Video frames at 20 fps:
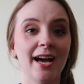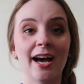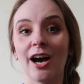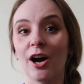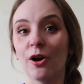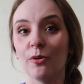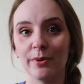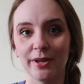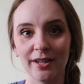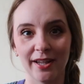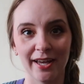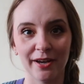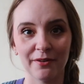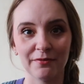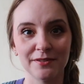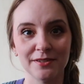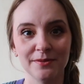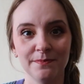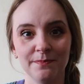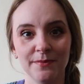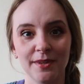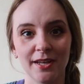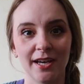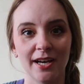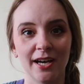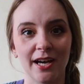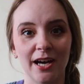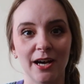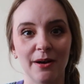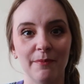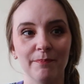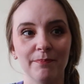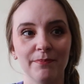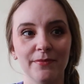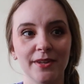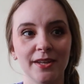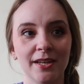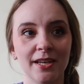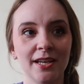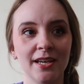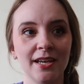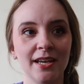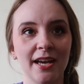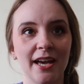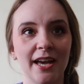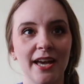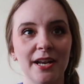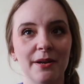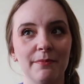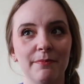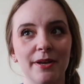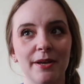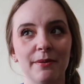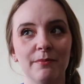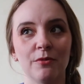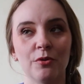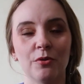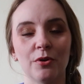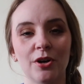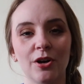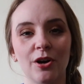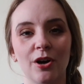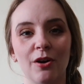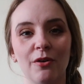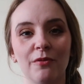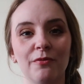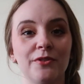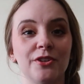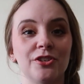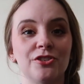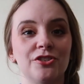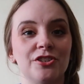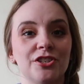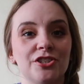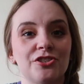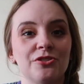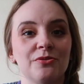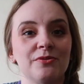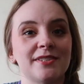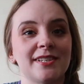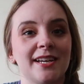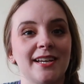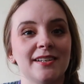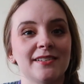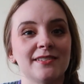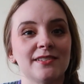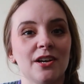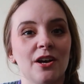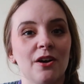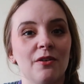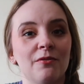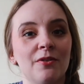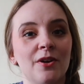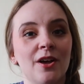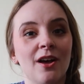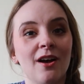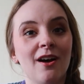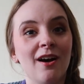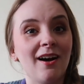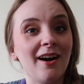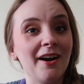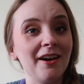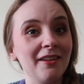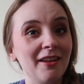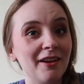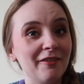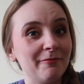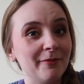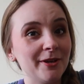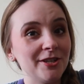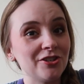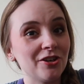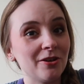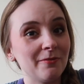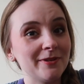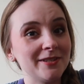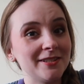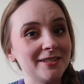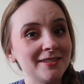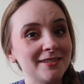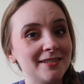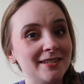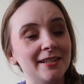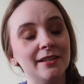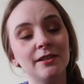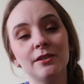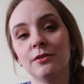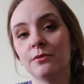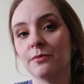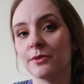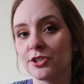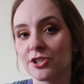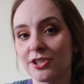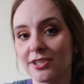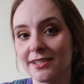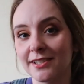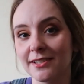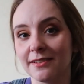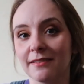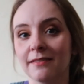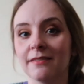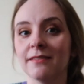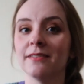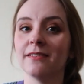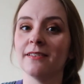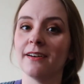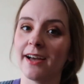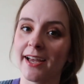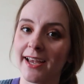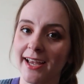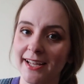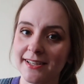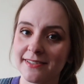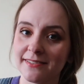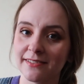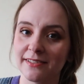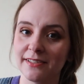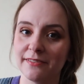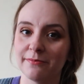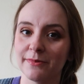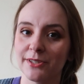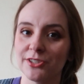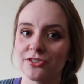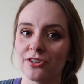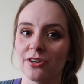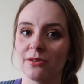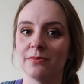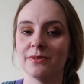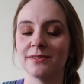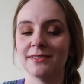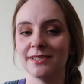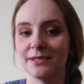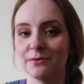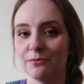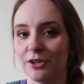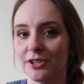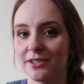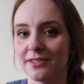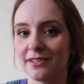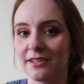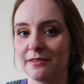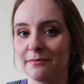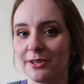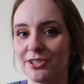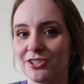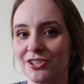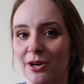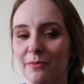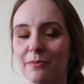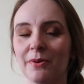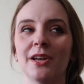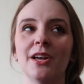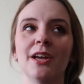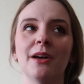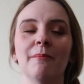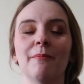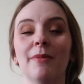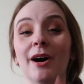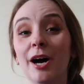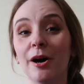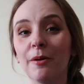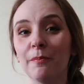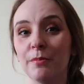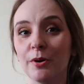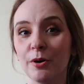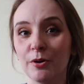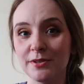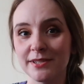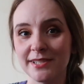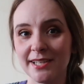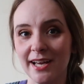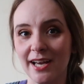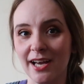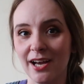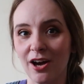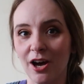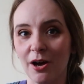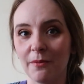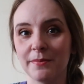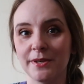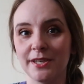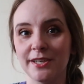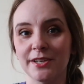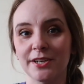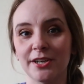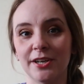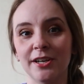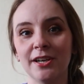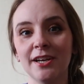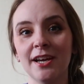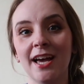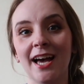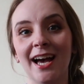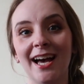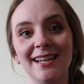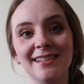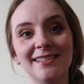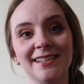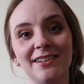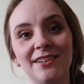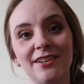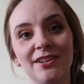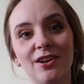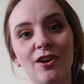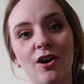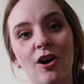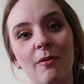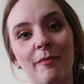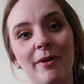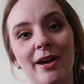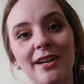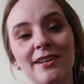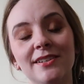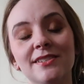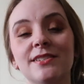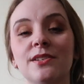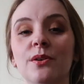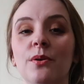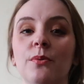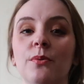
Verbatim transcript: how we left um, in a bit more of the traditional sense of I left my job at Disney, which I didn't. I had to leave my job, didn't want to leave my job. But I'll post that up here and down in the comments